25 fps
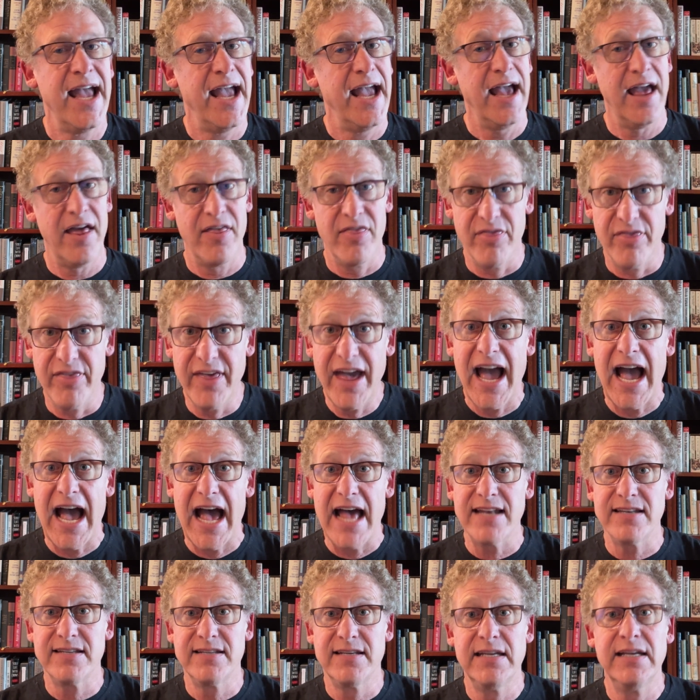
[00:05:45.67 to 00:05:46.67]
And
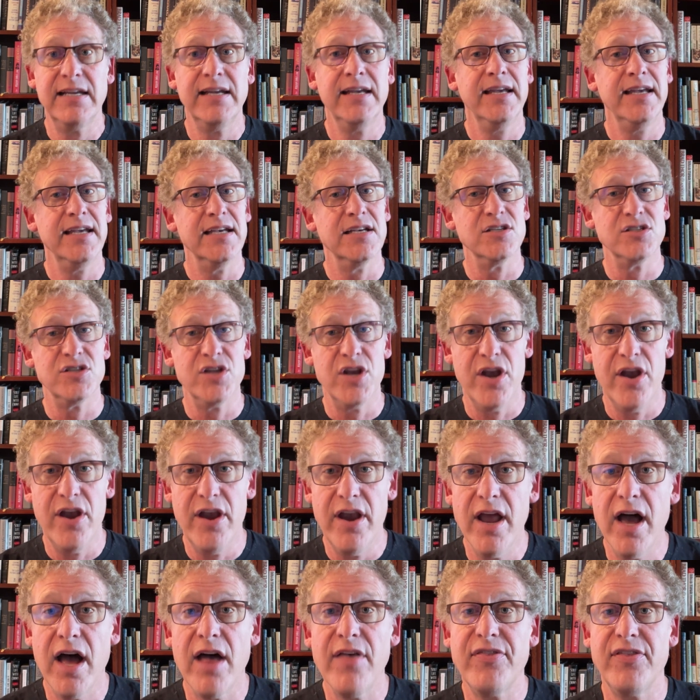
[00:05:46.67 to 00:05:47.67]
that is
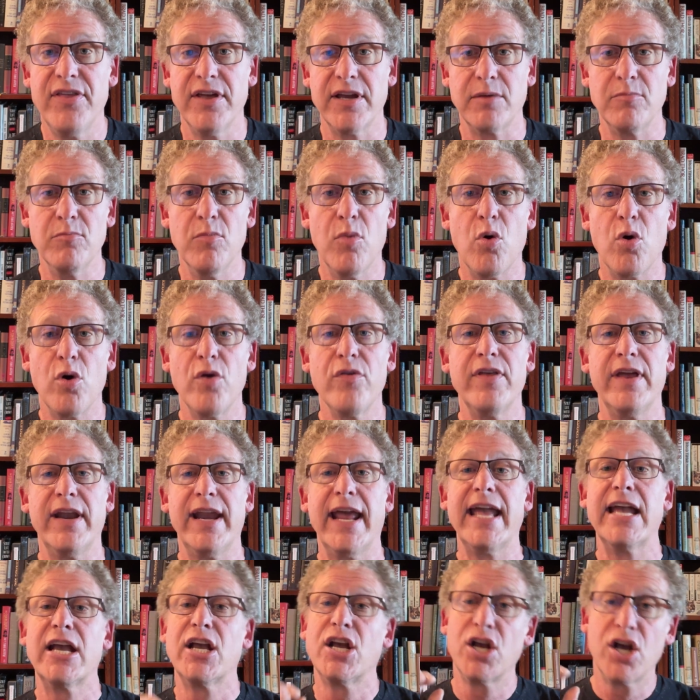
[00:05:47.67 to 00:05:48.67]
nothing more than
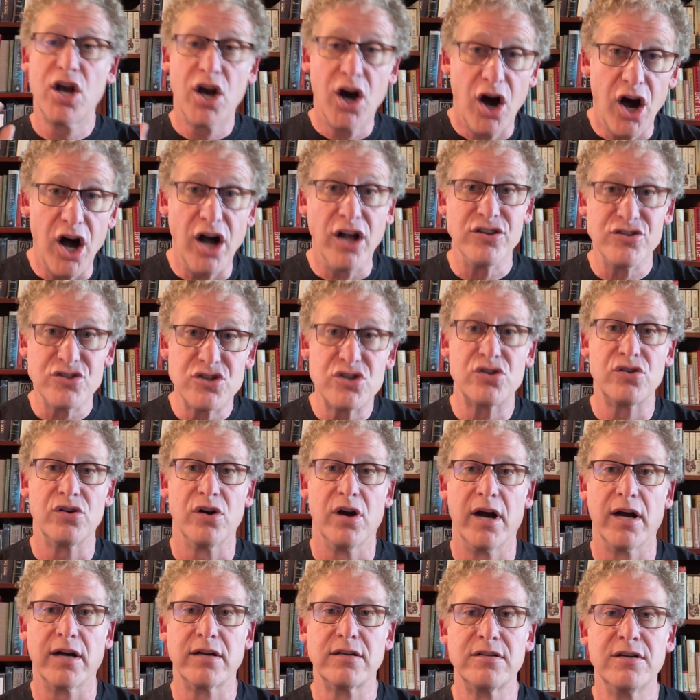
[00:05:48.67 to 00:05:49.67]
a
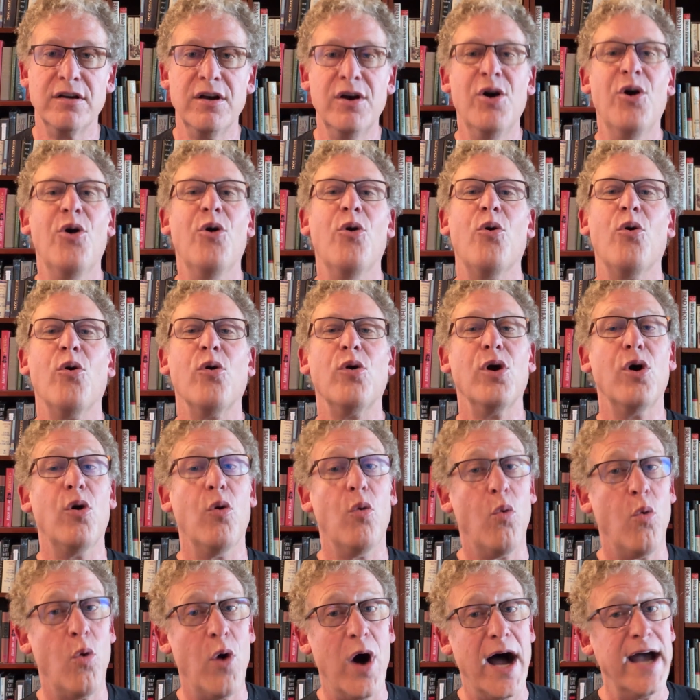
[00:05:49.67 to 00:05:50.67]
construct or a
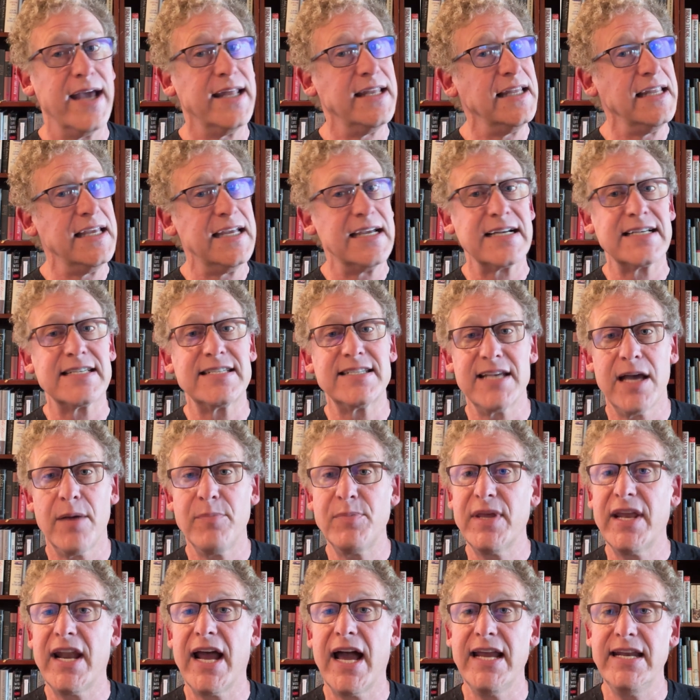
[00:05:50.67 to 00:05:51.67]
widely
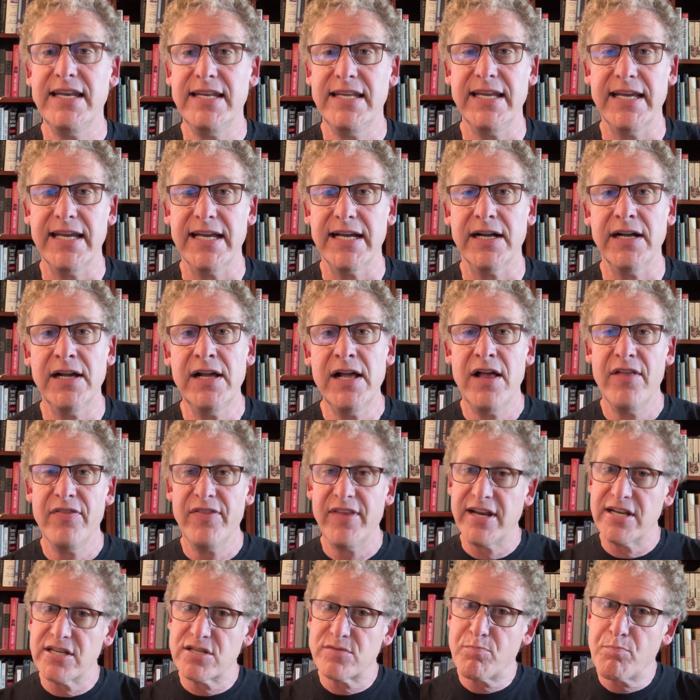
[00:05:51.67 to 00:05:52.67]
accepted idea
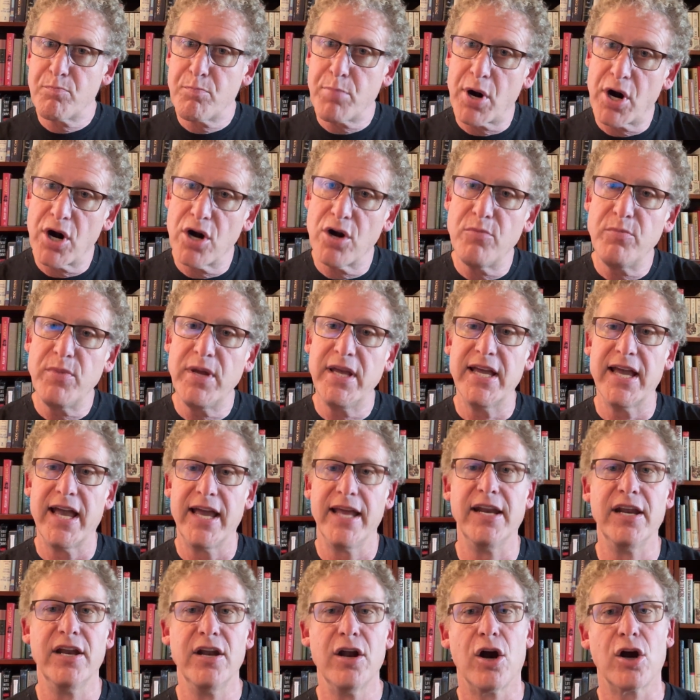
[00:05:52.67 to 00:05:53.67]
that has
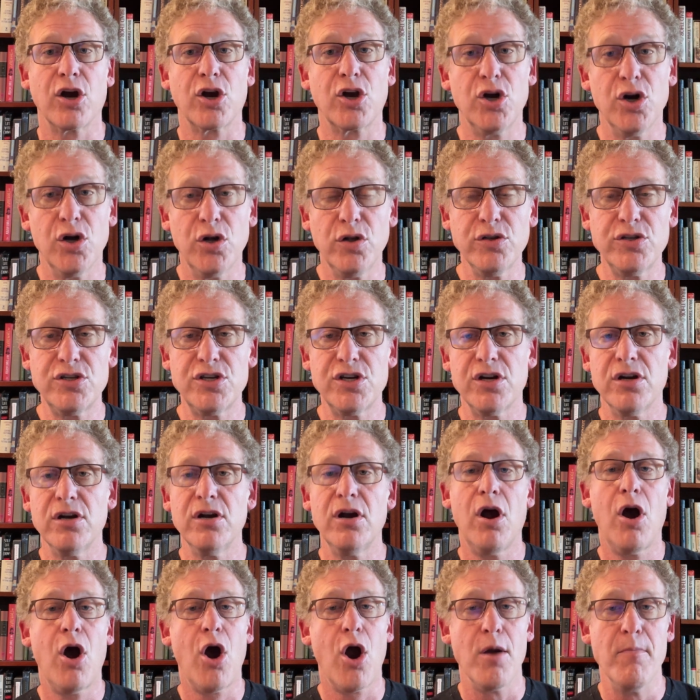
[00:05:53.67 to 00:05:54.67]
permeated our
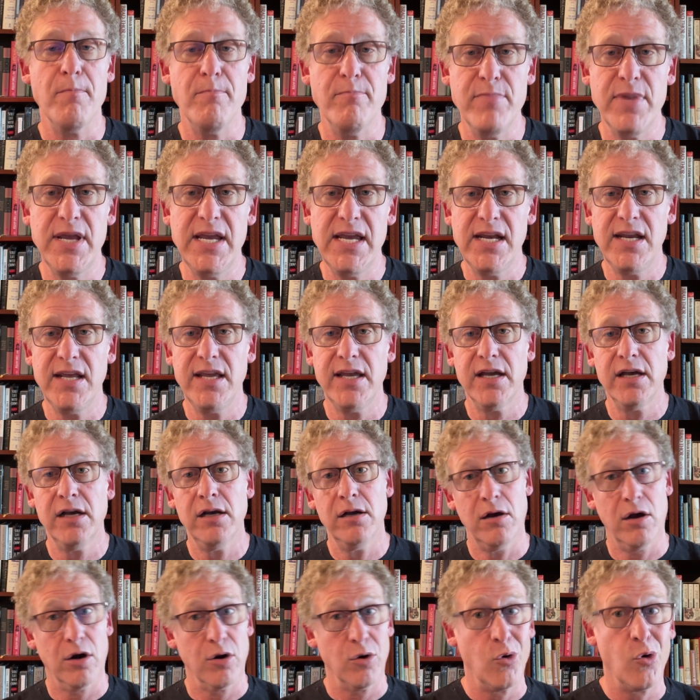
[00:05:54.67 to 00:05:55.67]
culture, our
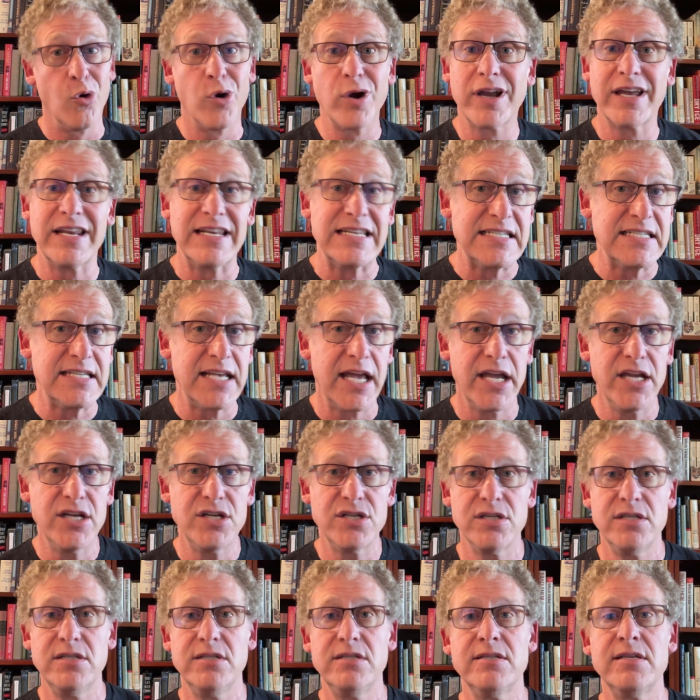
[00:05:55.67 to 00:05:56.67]
media, our
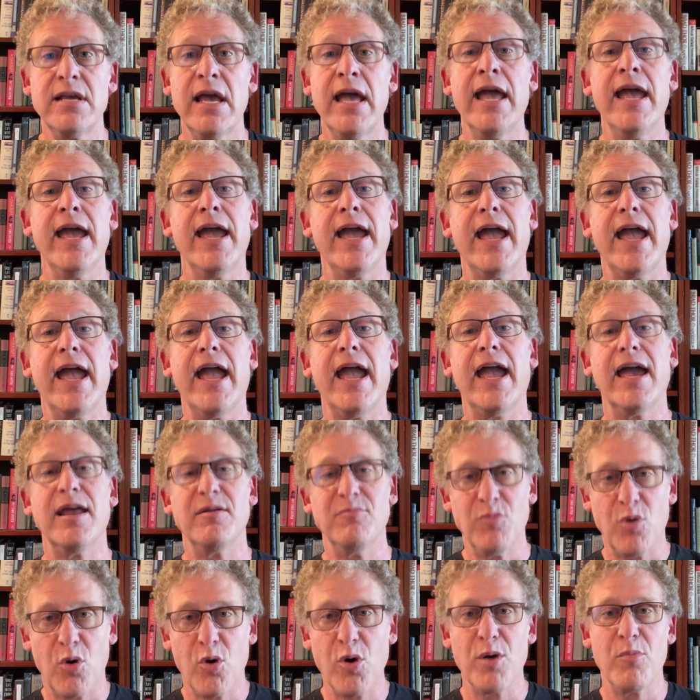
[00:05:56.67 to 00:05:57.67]
organizations,
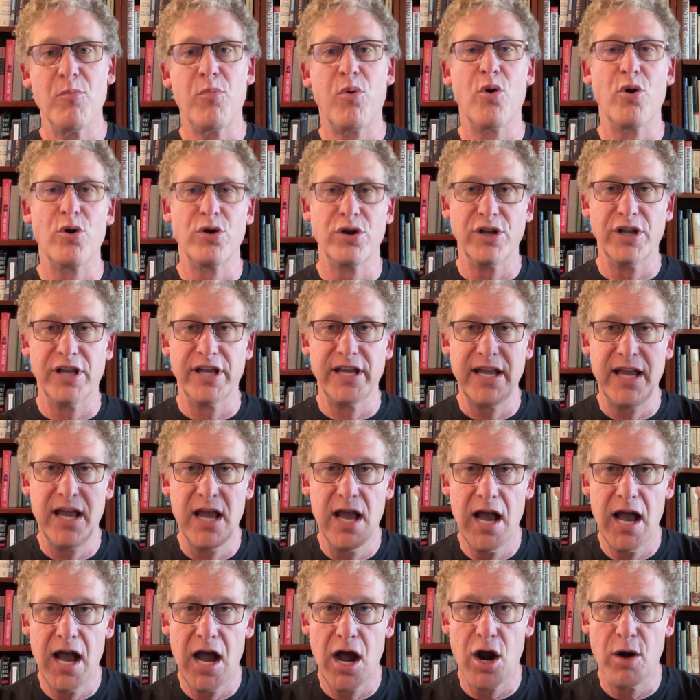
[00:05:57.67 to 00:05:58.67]
and more importantly,
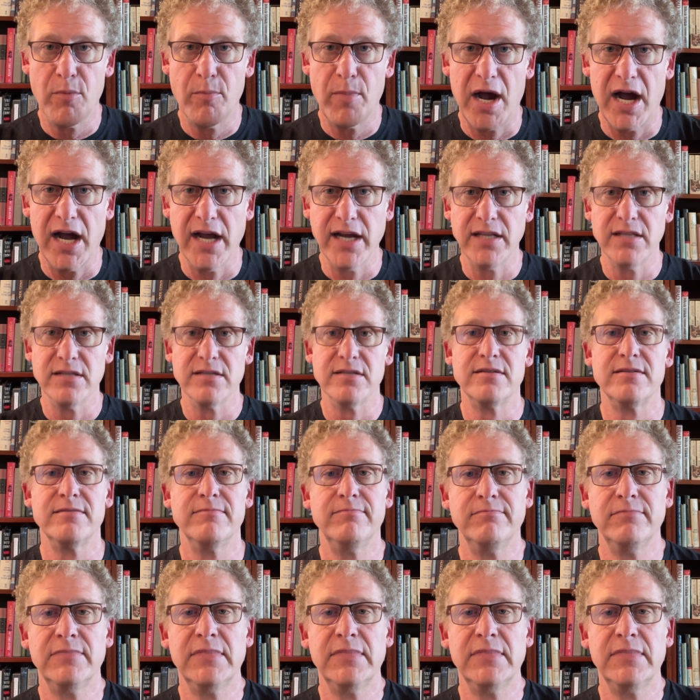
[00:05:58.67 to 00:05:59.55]
our minds.